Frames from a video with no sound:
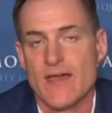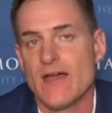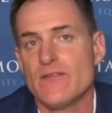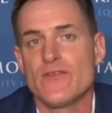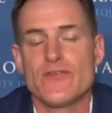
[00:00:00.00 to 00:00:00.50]

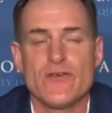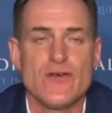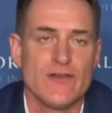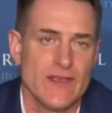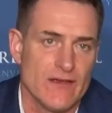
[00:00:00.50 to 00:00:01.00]
And the
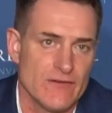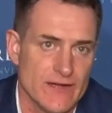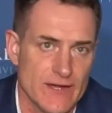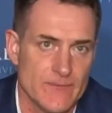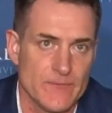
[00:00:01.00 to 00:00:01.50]
third
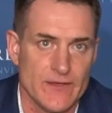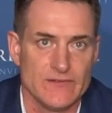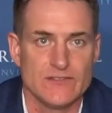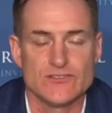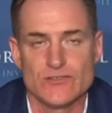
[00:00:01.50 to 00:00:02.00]
area
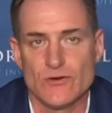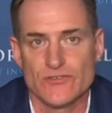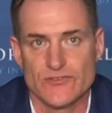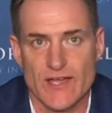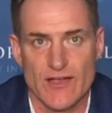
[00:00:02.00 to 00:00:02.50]
is in
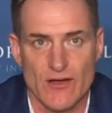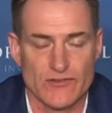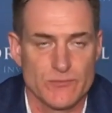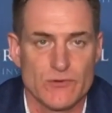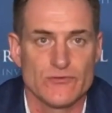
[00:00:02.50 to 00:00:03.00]
short stay
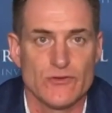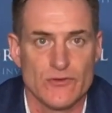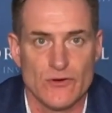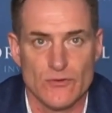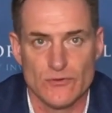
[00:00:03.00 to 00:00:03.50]
hospitals
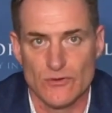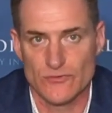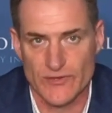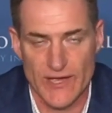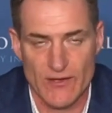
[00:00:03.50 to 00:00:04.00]

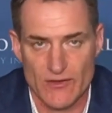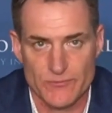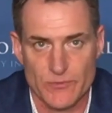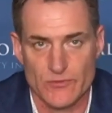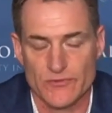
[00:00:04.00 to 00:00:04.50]
or day
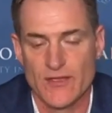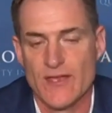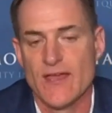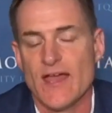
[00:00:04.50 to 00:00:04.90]
hospitals.